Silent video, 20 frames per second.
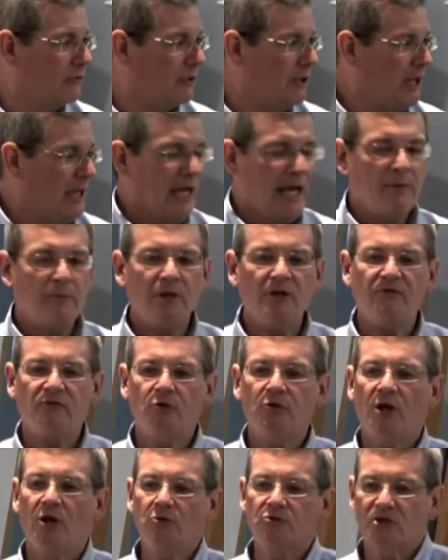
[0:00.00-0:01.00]
How many of you
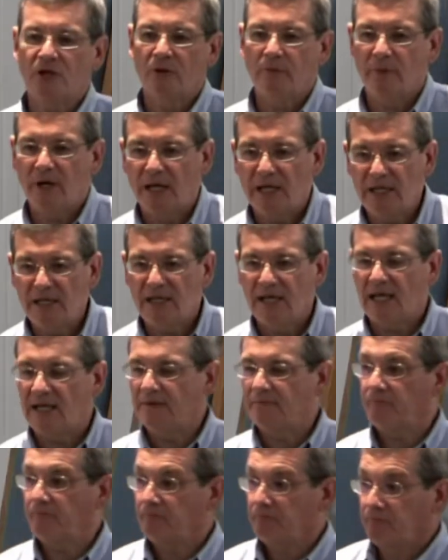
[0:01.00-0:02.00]
know somebody that
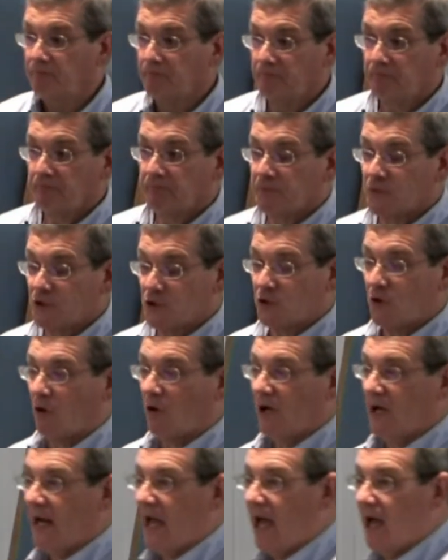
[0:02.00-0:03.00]

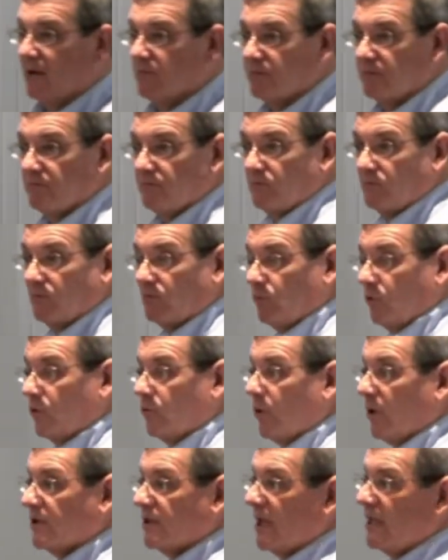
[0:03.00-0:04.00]
started out with
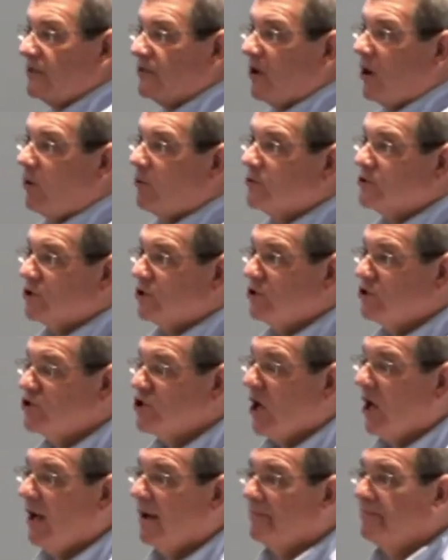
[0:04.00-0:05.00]
what they thought was a good
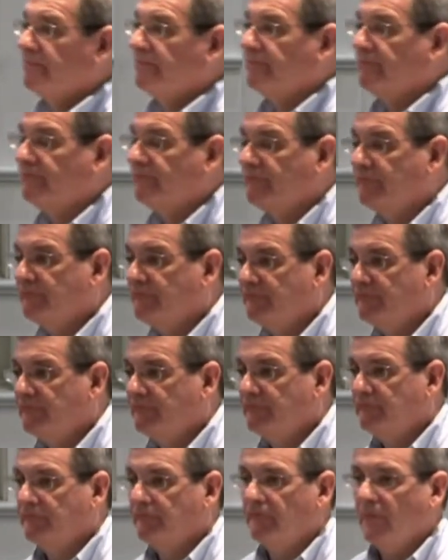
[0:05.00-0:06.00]
job?
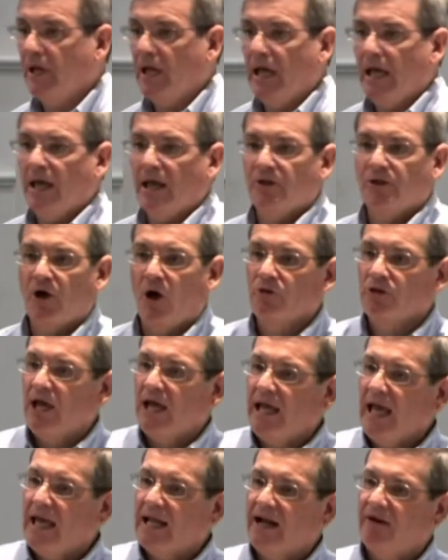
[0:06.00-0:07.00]
Thought
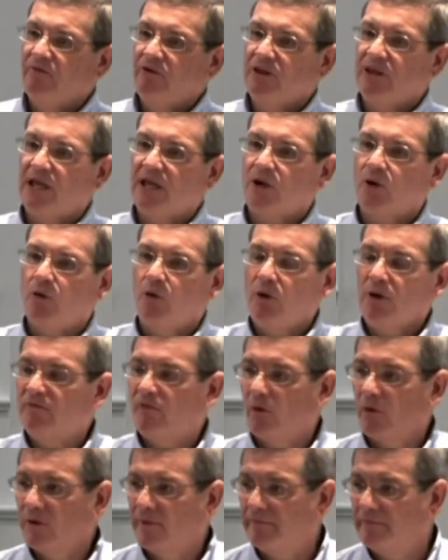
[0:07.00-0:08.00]
they had everything going
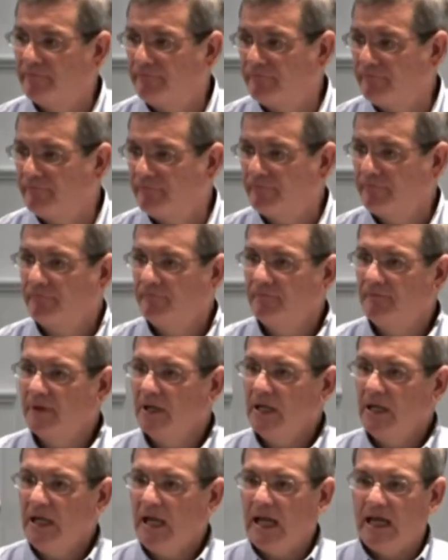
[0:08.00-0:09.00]
for them.
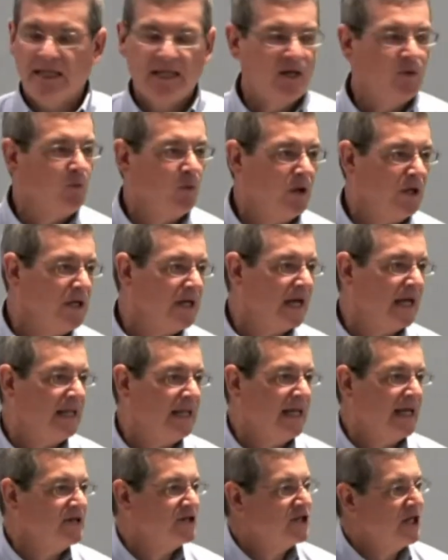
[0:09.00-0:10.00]
And then one day
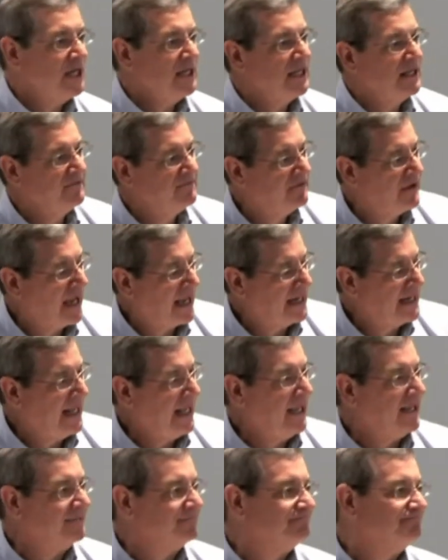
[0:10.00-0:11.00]
they suddenly find
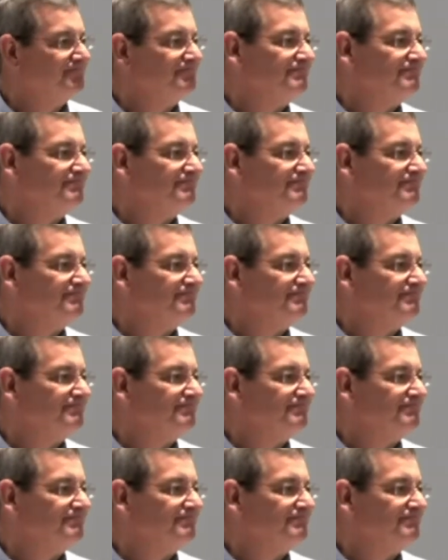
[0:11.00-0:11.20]
out